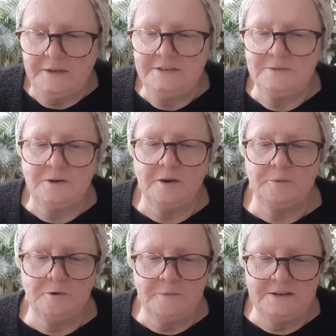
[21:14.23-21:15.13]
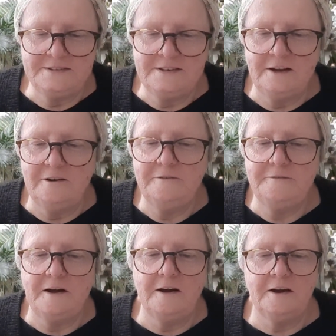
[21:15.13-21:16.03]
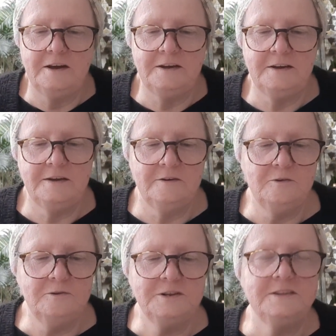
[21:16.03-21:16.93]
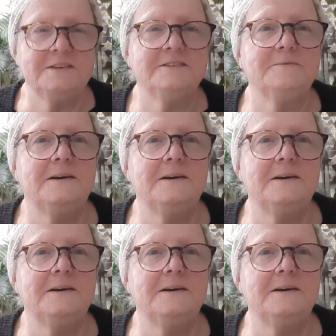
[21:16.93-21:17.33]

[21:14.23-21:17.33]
This is what I bought myself. I ordered this